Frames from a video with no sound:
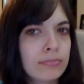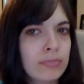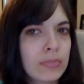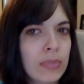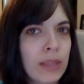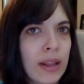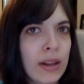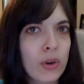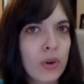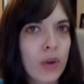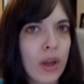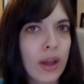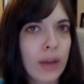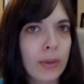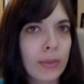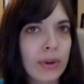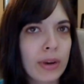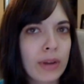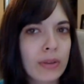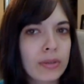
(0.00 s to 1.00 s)
I don't know how
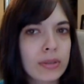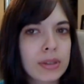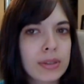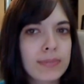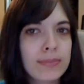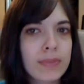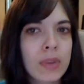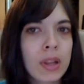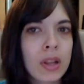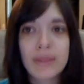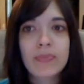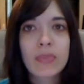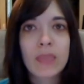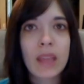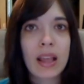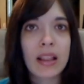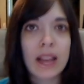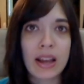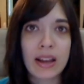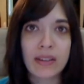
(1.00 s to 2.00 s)
to pronounce it.
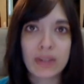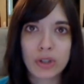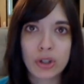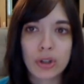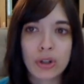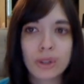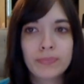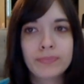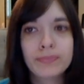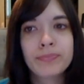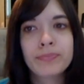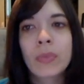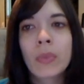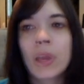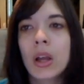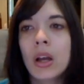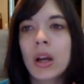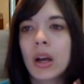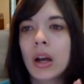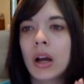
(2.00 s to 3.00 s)
At LiveJournal.
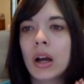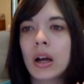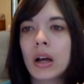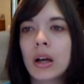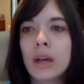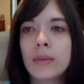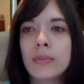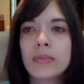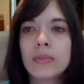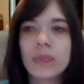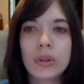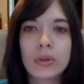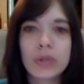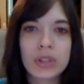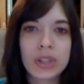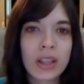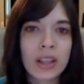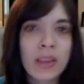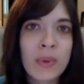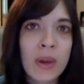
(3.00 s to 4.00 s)
Um, so
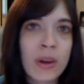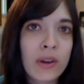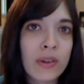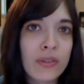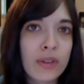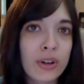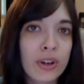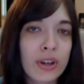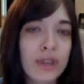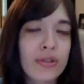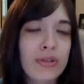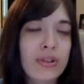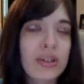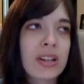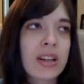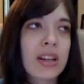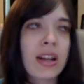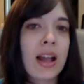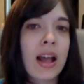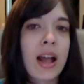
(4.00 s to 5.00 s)
check them out if you're
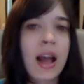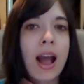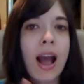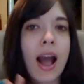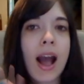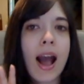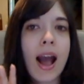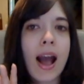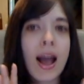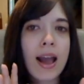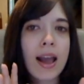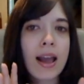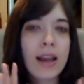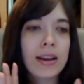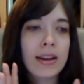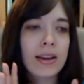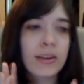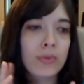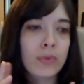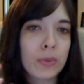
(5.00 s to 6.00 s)
interested.
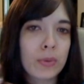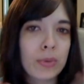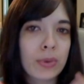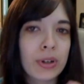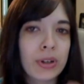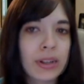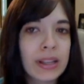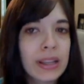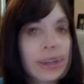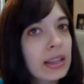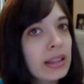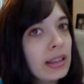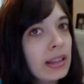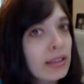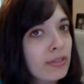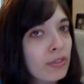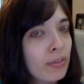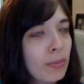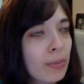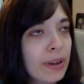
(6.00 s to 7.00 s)
I will put a link in the
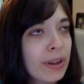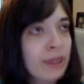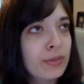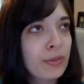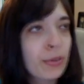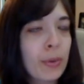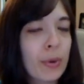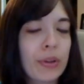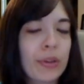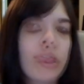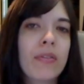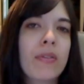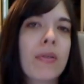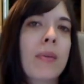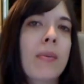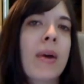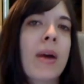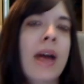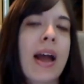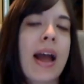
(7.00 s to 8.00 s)
info box for both of
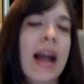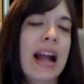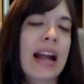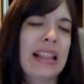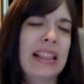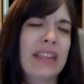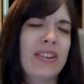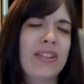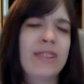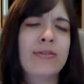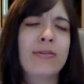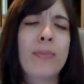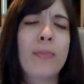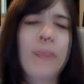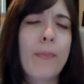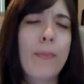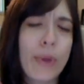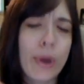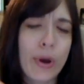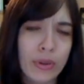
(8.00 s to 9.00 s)
them. I love
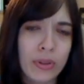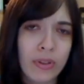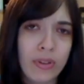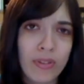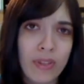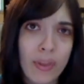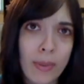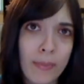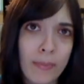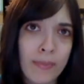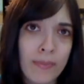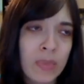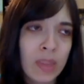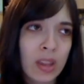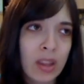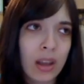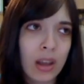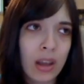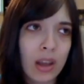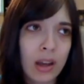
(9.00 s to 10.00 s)
both of them.
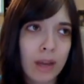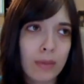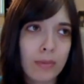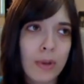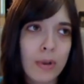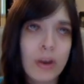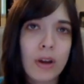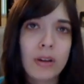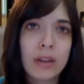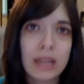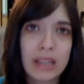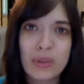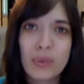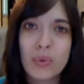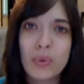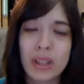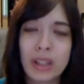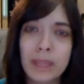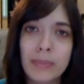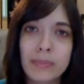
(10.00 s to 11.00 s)
Um,
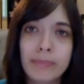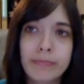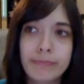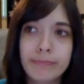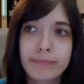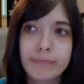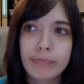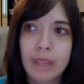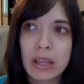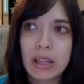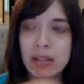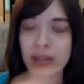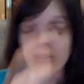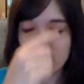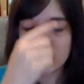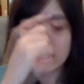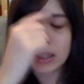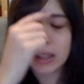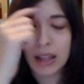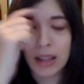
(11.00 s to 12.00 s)
equally,
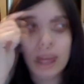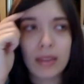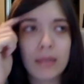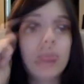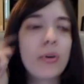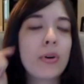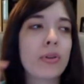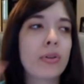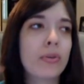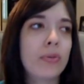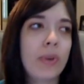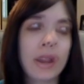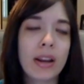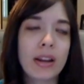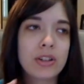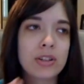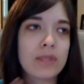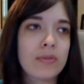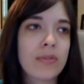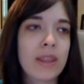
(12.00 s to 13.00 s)
basically. Yeah, they both
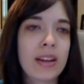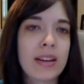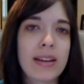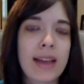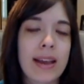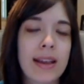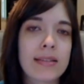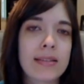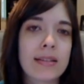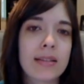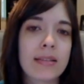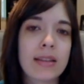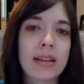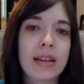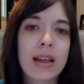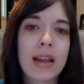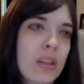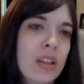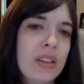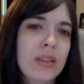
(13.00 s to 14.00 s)
write just fantastically.
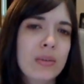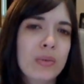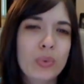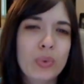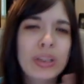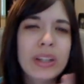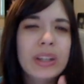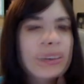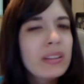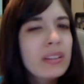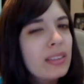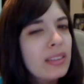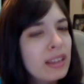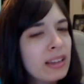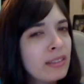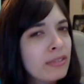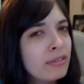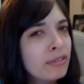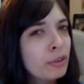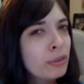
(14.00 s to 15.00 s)
The weird
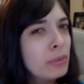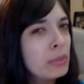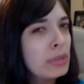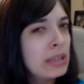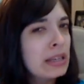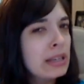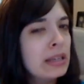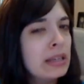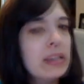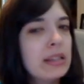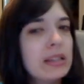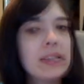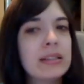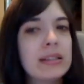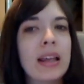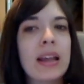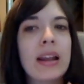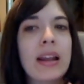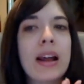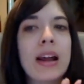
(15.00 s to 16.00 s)
thing for me is
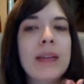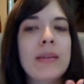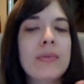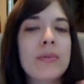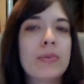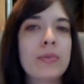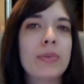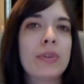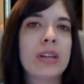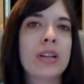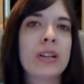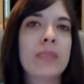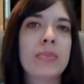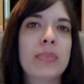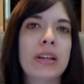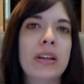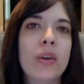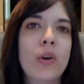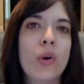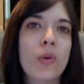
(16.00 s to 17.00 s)
that I'm a pretty
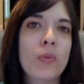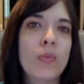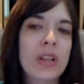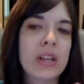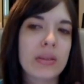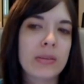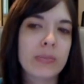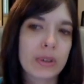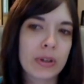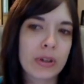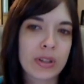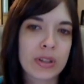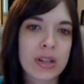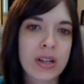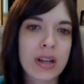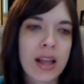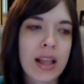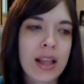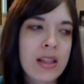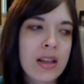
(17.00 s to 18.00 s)
big Omiya
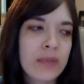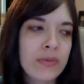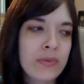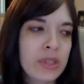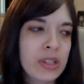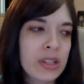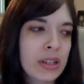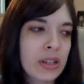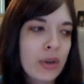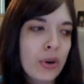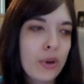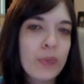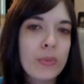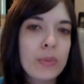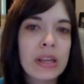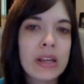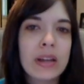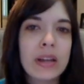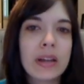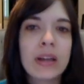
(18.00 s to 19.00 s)
person. I love seeing
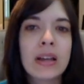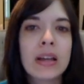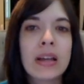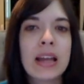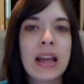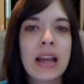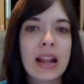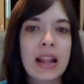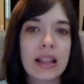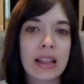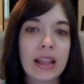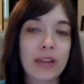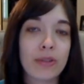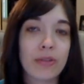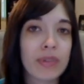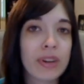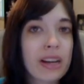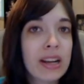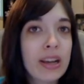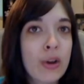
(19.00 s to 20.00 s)
Omiya. I like
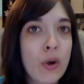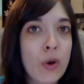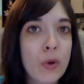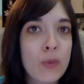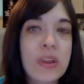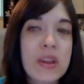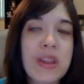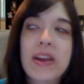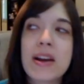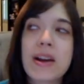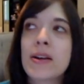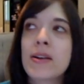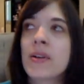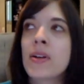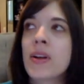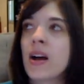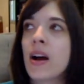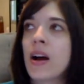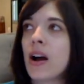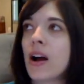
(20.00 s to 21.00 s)
reading Omiya.
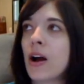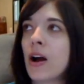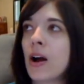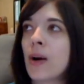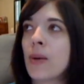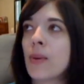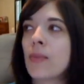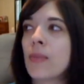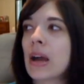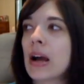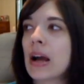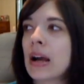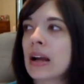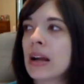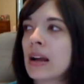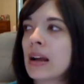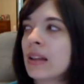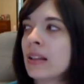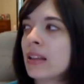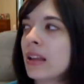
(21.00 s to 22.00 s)
Um,
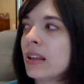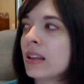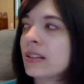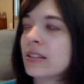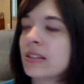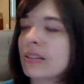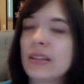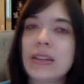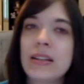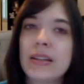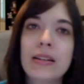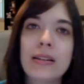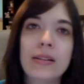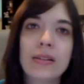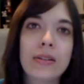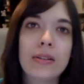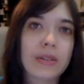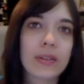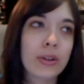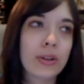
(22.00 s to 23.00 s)
I, I like
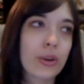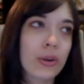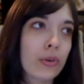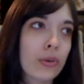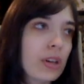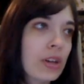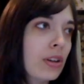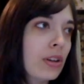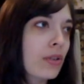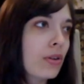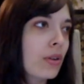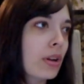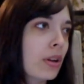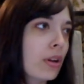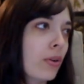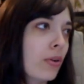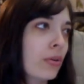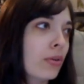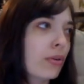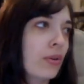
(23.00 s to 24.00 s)
seeing, you know, Nia and
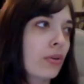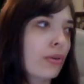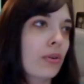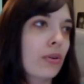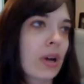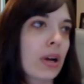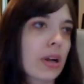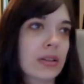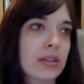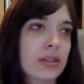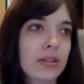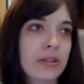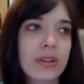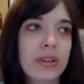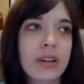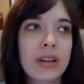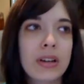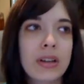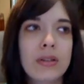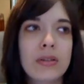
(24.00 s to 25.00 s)
Ono on
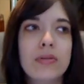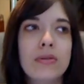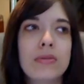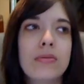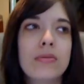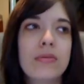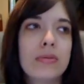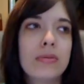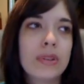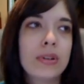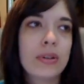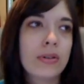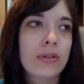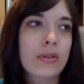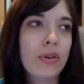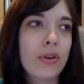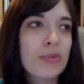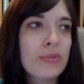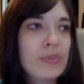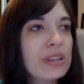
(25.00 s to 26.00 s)
screen do, you know,
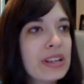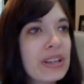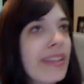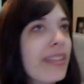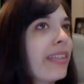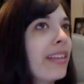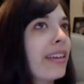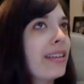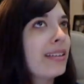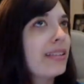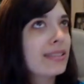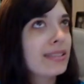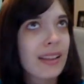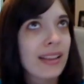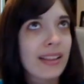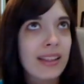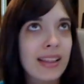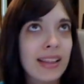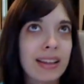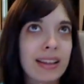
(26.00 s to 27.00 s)
Omiya things.
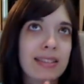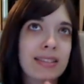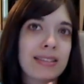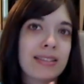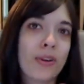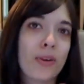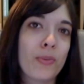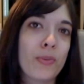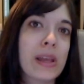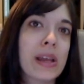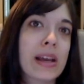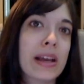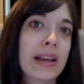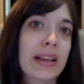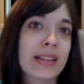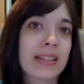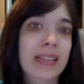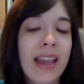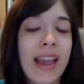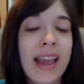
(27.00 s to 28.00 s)
I like Omiya
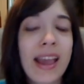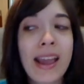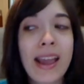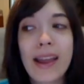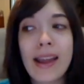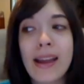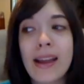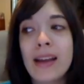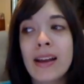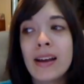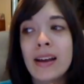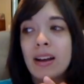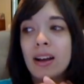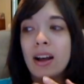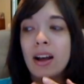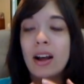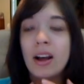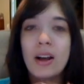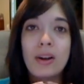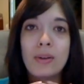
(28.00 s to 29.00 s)
S K.
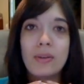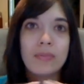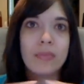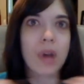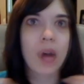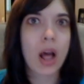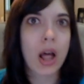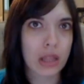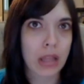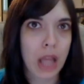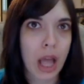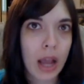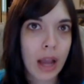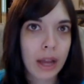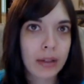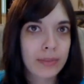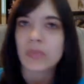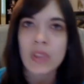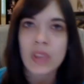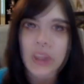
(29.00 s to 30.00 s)
um, a
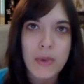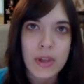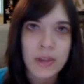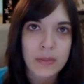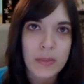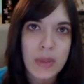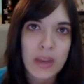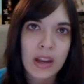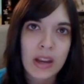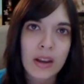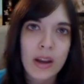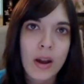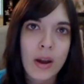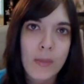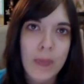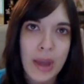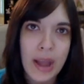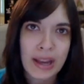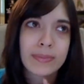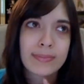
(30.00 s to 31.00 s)
lot. They must make a
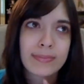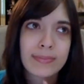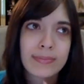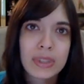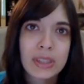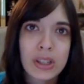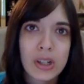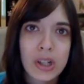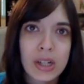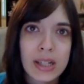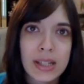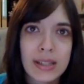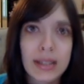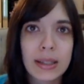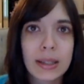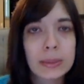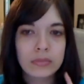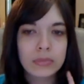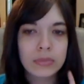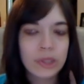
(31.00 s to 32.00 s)
comeback,
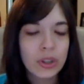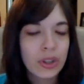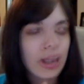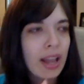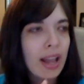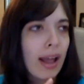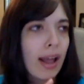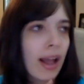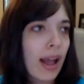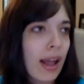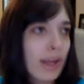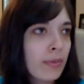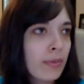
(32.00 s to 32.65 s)
seriously. So yeah, I'm